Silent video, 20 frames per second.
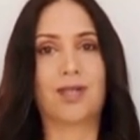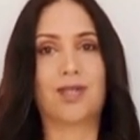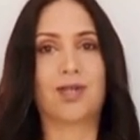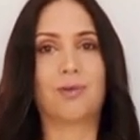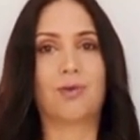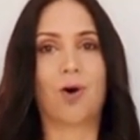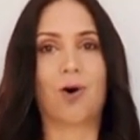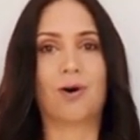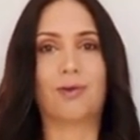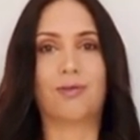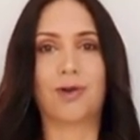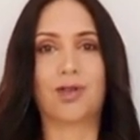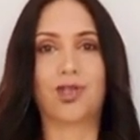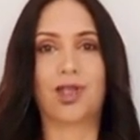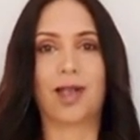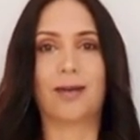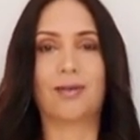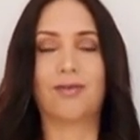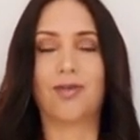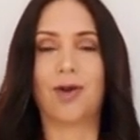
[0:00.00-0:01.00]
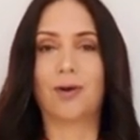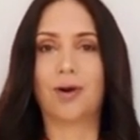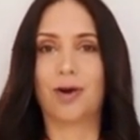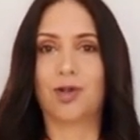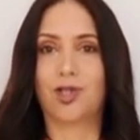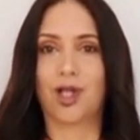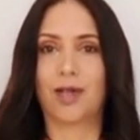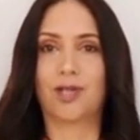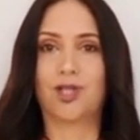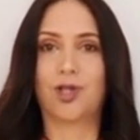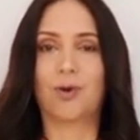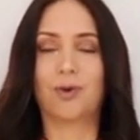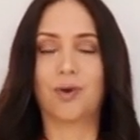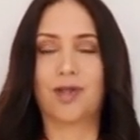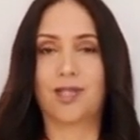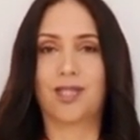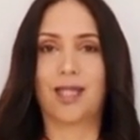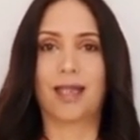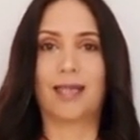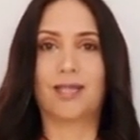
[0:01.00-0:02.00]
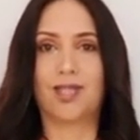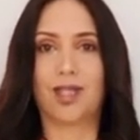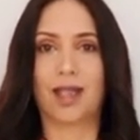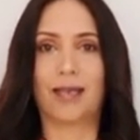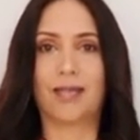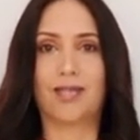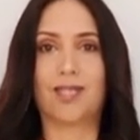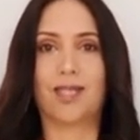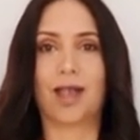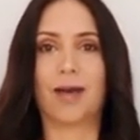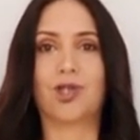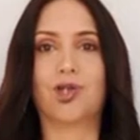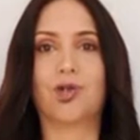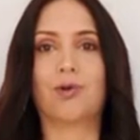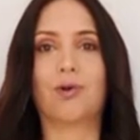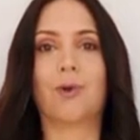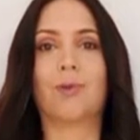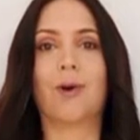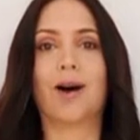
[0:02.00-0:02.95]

a small fishing village until the sixteenth century,